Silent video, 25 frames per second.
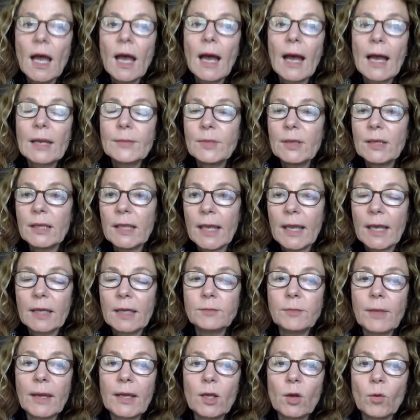I began
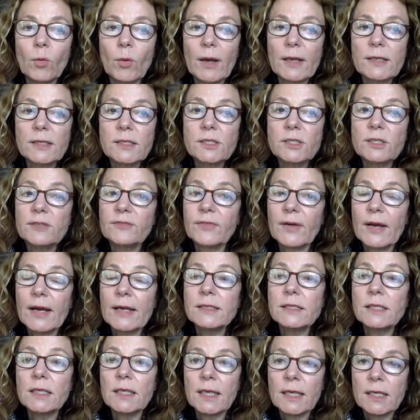my quest to
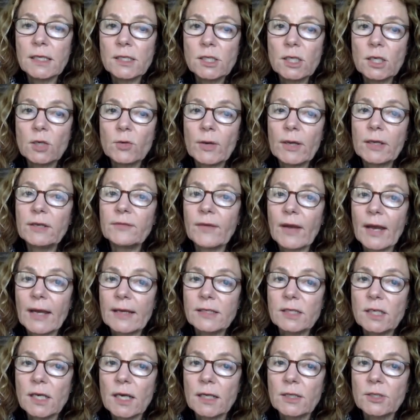find an integrative eye
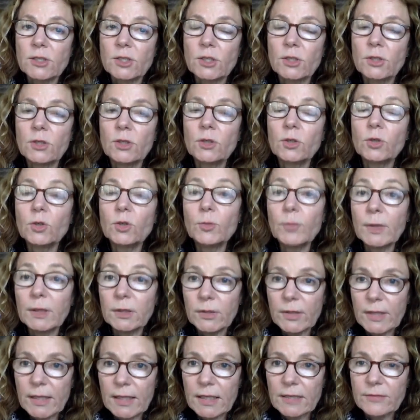doctor who
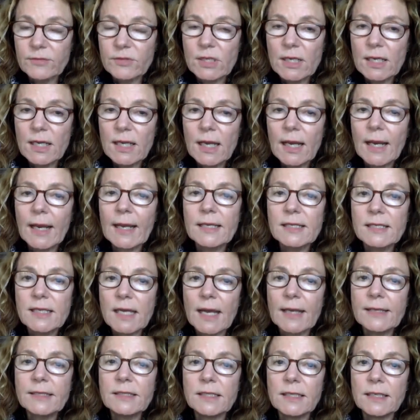believed, as
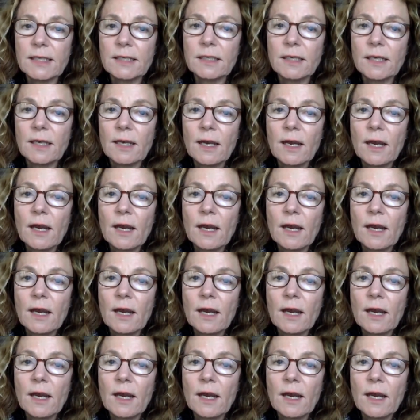I did,